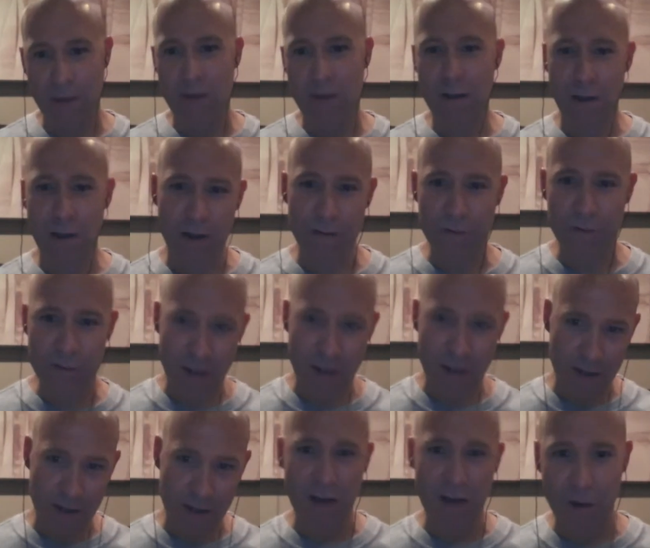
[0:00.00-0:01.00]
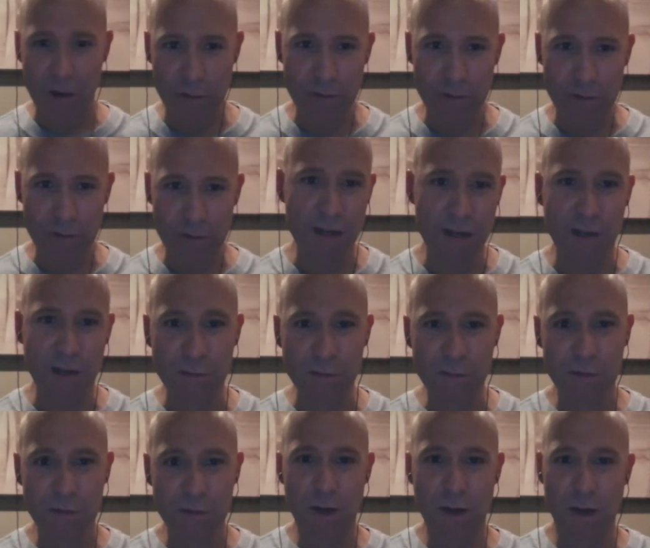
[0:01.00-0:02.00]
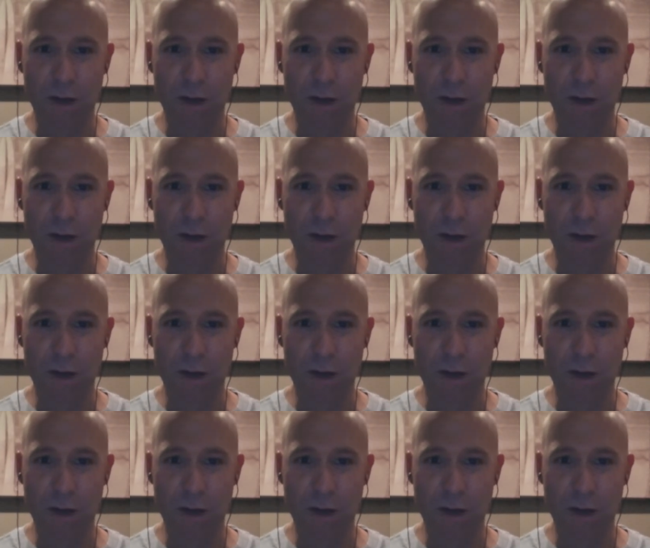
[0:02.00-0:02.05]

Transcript: it kind of takes care of itself.